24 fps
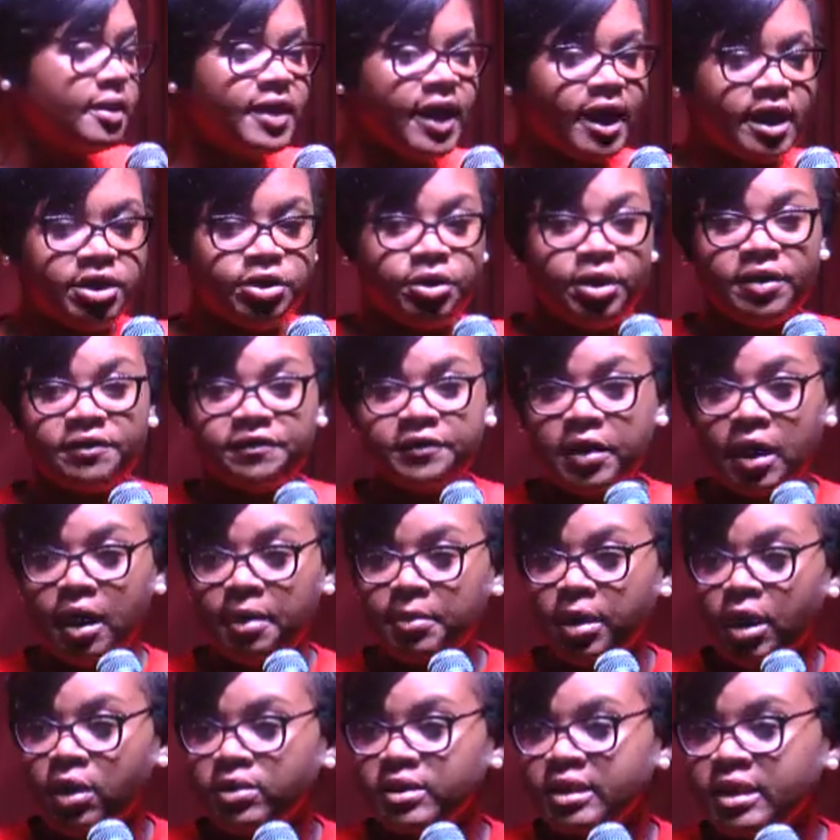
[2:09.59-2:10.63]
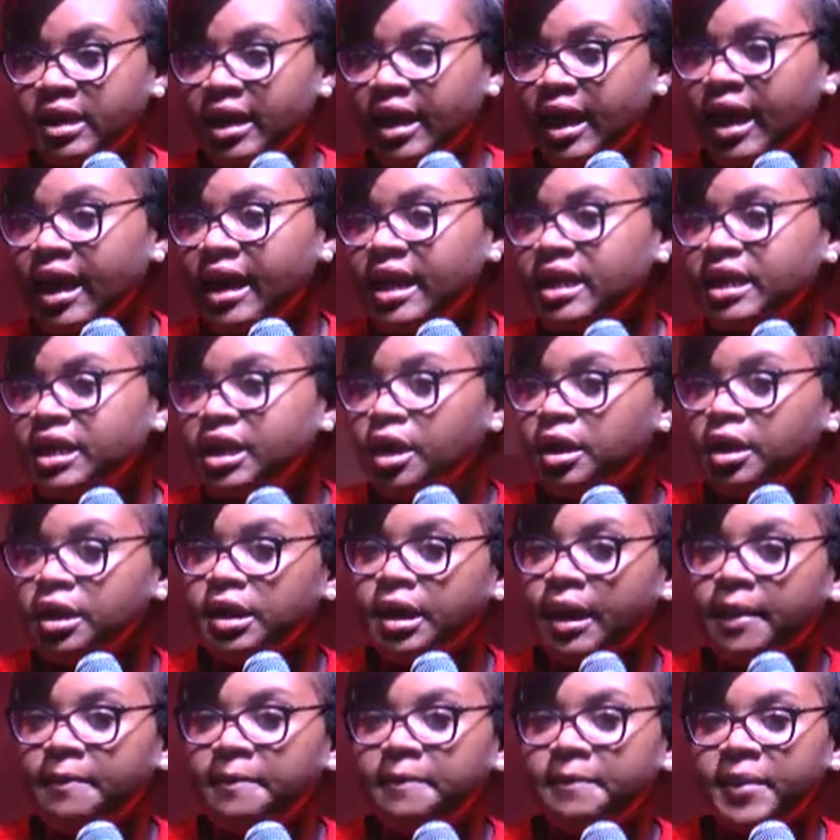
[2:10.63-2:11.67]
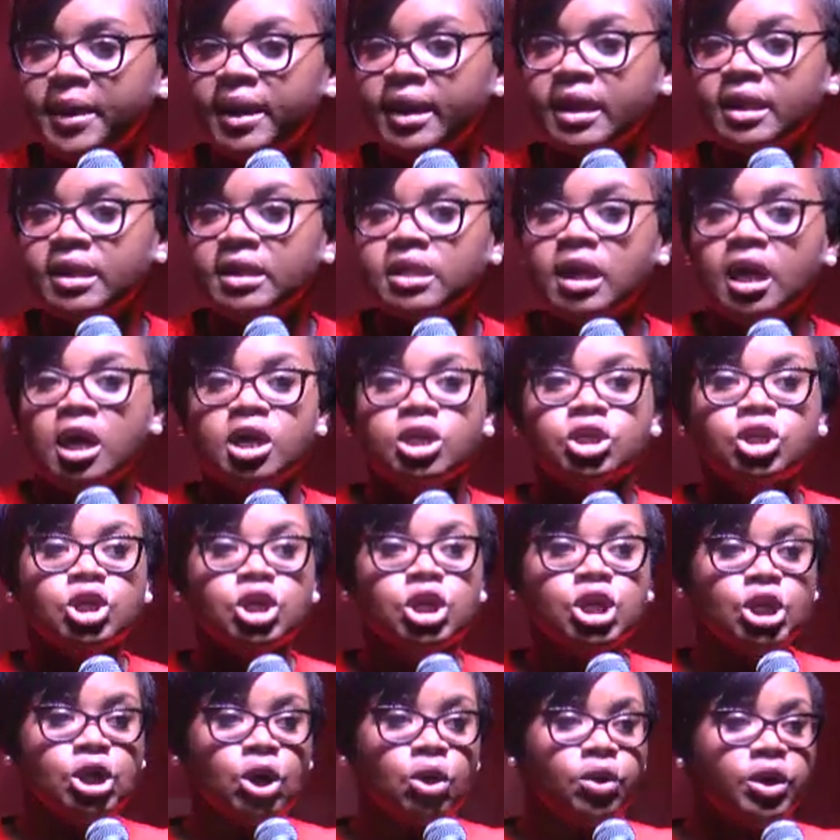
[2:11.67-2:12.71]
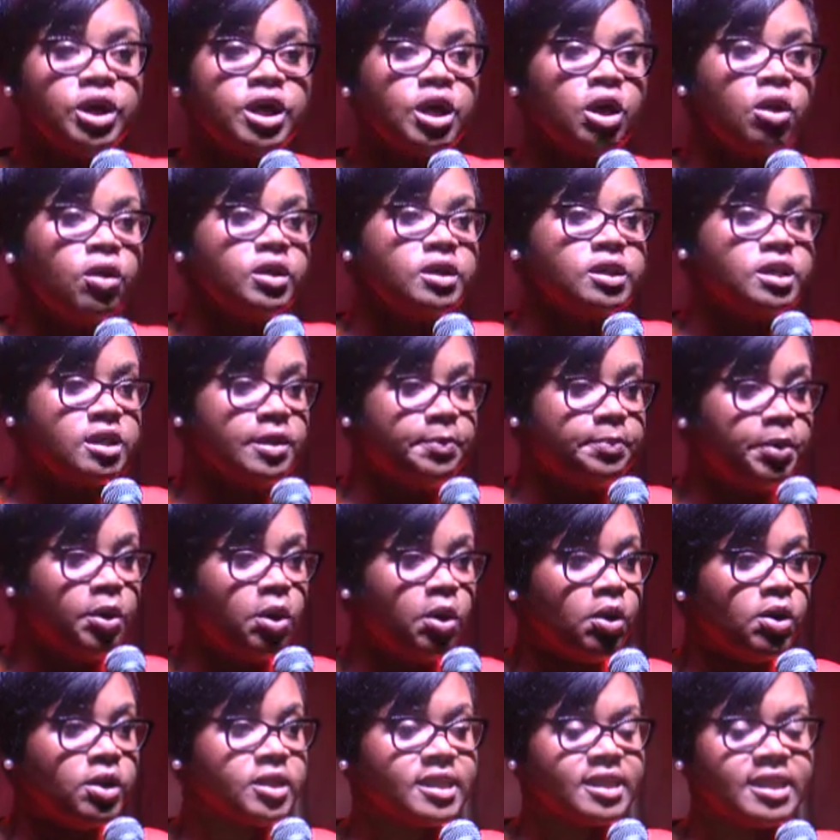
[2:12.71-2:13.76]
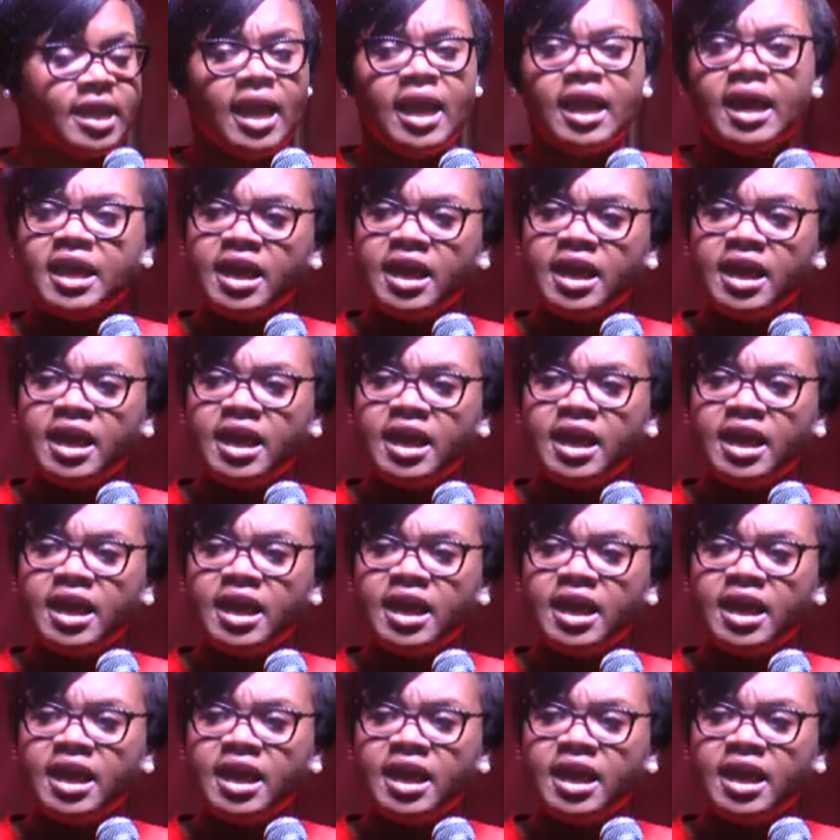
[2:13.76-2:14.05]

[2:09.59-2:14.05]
that you have come out here in your numbers to show your support.